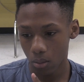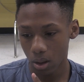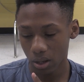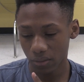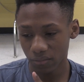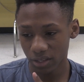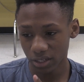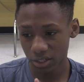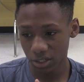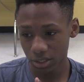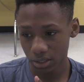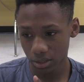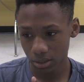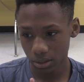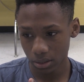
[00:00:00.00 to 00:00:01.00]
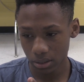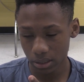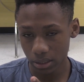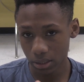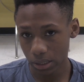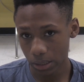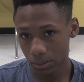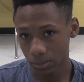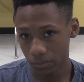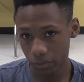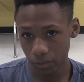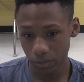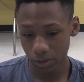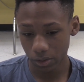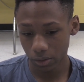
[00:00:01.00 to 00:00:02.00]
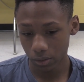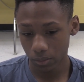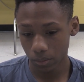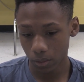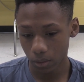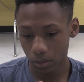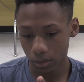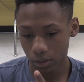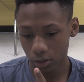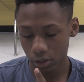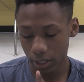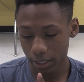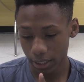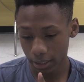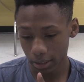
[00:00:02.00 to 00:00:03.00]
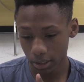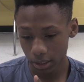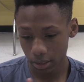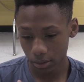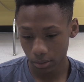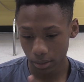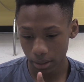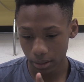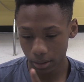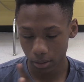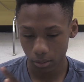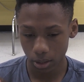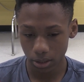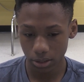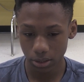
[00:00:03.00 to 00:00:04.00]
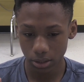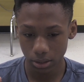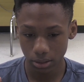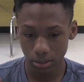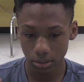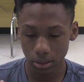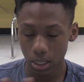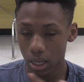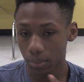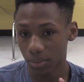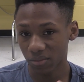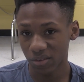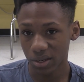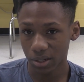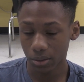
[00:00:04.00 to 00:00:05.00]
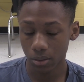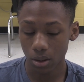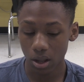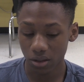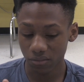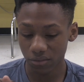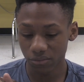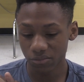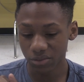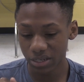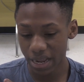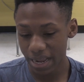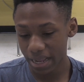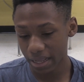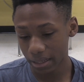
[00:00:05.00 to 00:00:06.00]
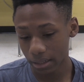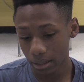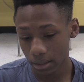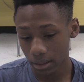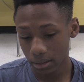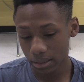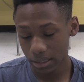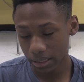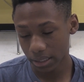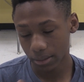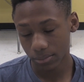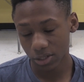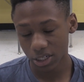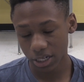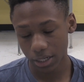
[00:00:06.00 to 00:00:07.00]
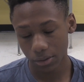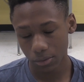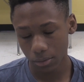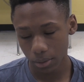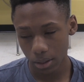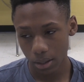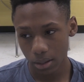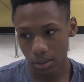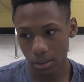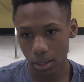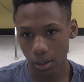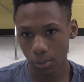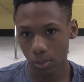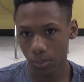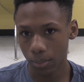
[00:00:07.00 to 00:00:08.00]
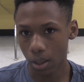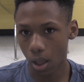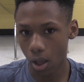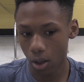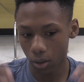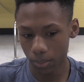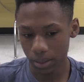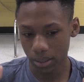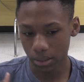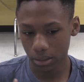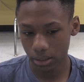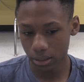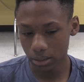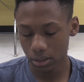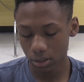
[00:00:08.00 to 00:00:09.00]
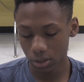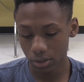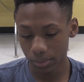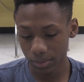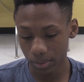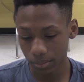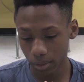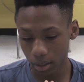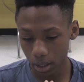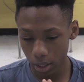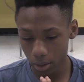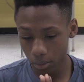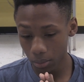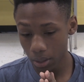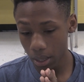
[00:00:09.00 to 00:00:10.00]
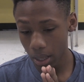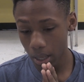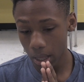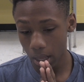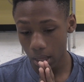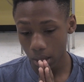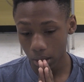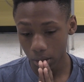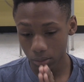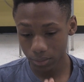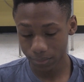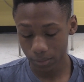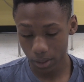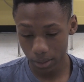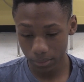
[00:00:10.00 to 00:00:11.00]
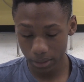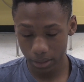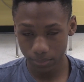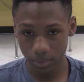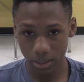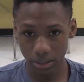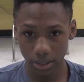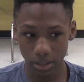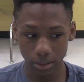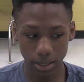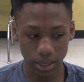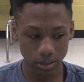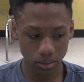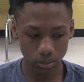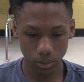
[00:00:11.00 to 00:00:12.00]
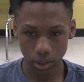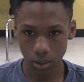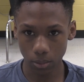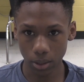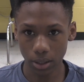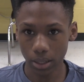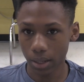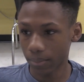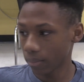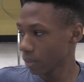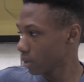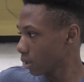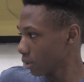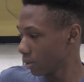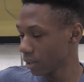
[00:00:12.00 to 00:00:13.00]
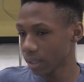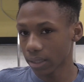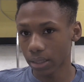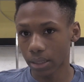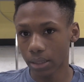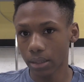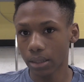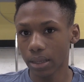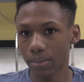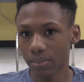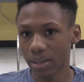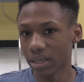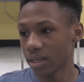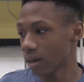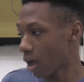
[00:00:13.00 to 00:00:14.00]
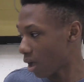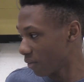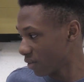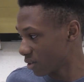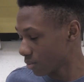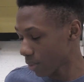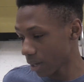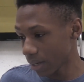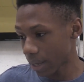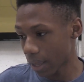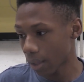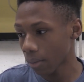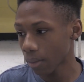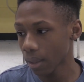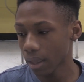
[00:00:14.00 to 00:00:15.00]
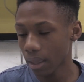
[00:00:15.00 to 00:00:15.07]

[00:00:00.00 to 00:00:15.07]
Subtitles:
Wojcicki, CEO of YouTube, on the Try Guys channel, and go watch the COPPA video off of Dan TDM's channel. They will all be in the link description below. Go subscribe to NBN. That's where I work. I'm clearly in the NBN office right now